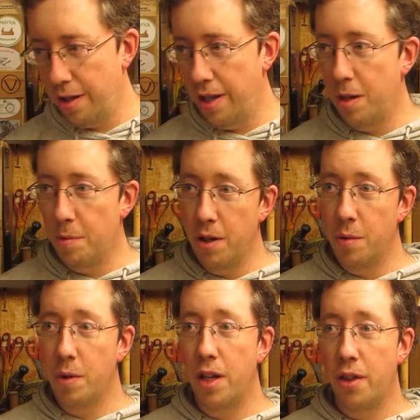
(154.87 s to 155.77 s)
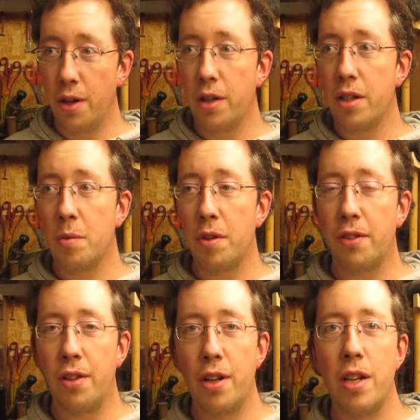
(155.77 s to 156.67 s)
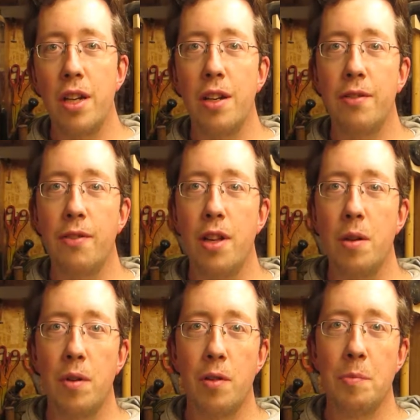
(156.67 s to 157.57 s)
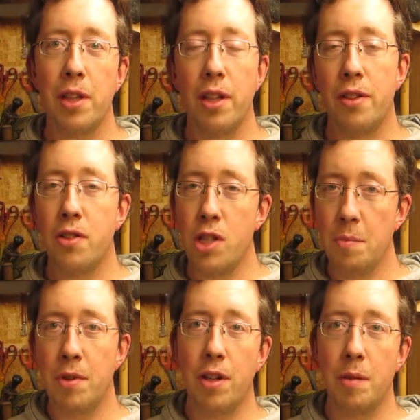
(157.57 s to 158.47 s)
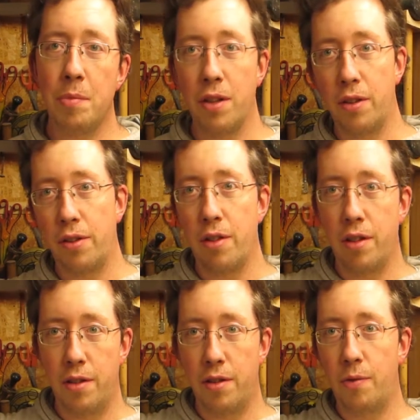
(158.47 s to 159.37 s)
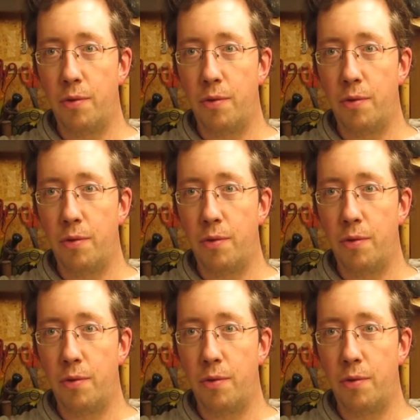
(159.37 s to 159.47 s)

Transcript: at a point when I thought it was sturdy enough, then one of my kids jumped on it because the